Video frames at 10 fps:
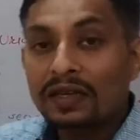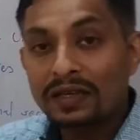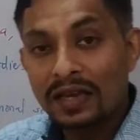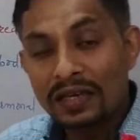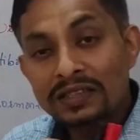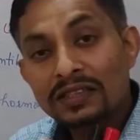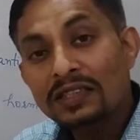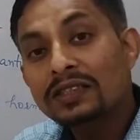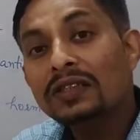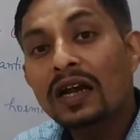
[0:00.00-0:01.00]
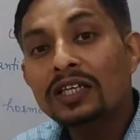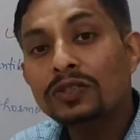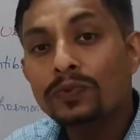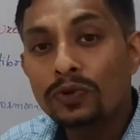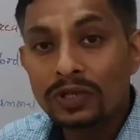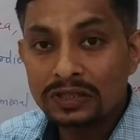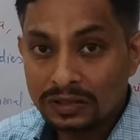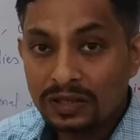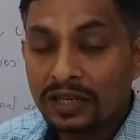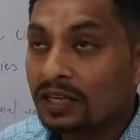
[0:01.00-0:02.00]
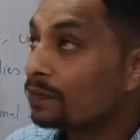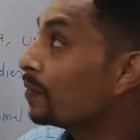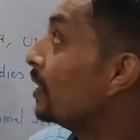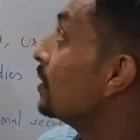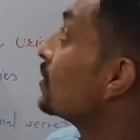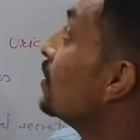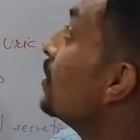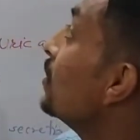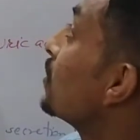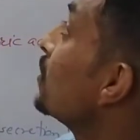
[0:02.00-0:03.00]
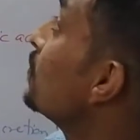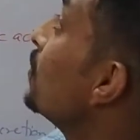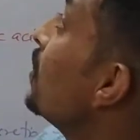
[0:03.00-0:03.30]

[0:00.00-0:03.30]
gases transport is taking place. This is with